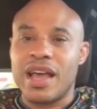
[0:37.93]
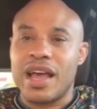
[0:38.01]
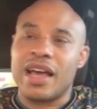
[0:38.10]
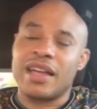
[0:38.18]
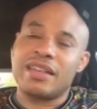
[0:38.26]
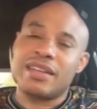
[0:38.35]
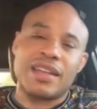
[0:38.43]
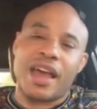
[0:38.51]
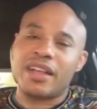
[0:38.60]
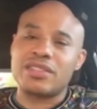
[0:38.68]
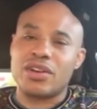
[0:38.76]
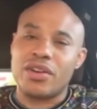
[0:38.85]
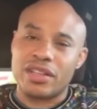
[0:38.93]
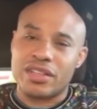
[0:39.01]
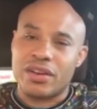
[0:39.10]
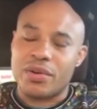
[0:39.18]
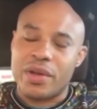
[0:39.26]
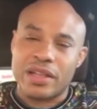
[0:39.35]
And the internet
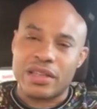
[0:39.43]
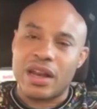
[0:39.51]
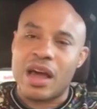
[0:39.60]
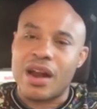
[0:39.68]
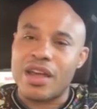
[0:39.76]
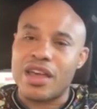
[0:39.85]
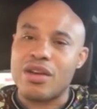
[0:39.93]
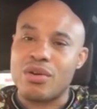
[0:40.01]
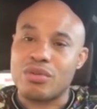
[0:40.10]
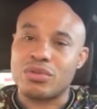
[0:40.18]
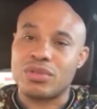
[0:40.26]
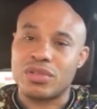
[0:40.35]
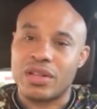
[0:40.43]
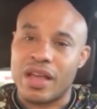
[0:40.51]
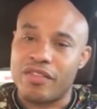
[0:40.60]
create a lot of heroes.